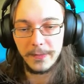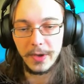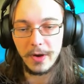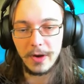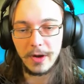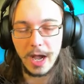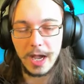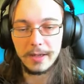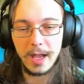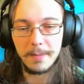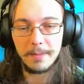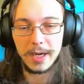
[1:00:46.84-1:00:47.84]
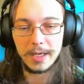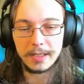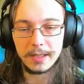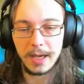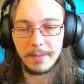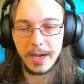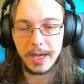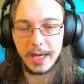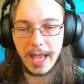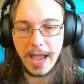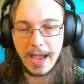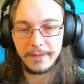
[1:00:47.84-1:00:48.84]
I, I might I might
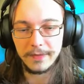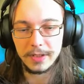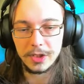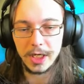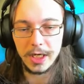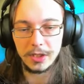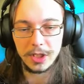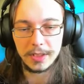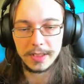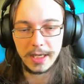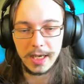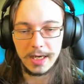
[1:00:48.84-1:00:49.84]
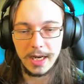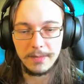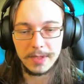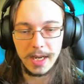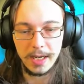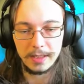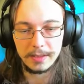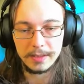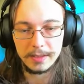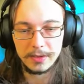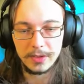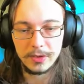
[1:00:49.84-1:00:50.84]
have to cheat just to get name
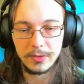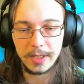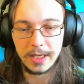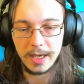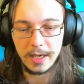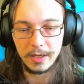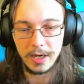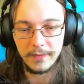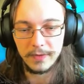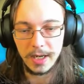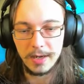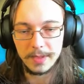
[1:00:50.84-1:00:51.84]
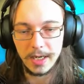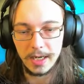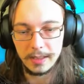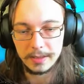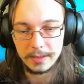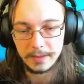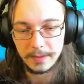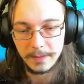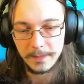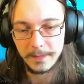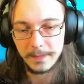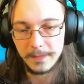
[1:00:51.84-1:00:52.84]
tags. Just so I can get enough name tags.
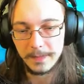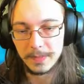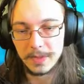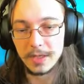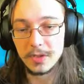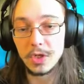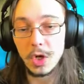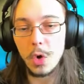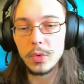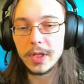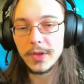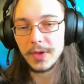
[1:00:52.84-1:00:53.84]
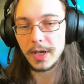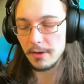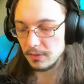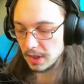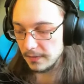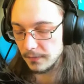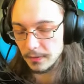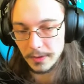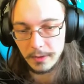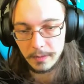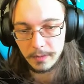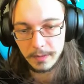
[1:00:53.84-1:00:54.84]
That's the only thing I would cheat for
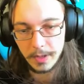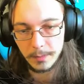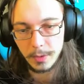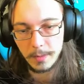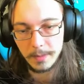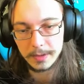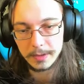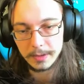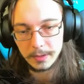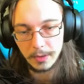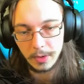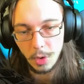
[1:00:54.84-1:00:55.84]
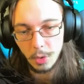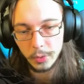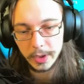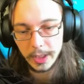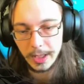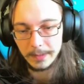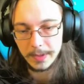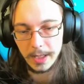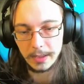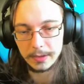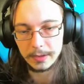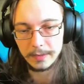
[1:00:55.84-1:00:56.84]
though. I promise. Only name
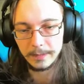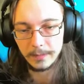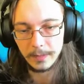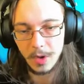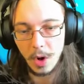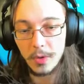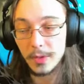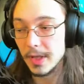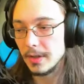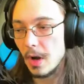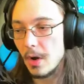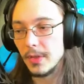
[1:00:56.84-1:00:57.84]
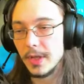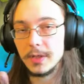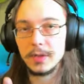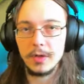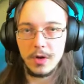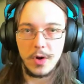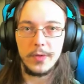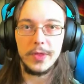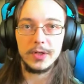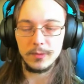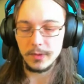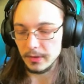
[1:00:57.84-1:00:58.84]
tags. On the on this on
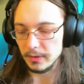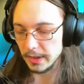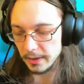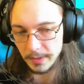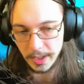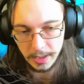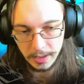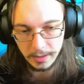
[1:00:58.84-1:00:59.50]
this world anyway.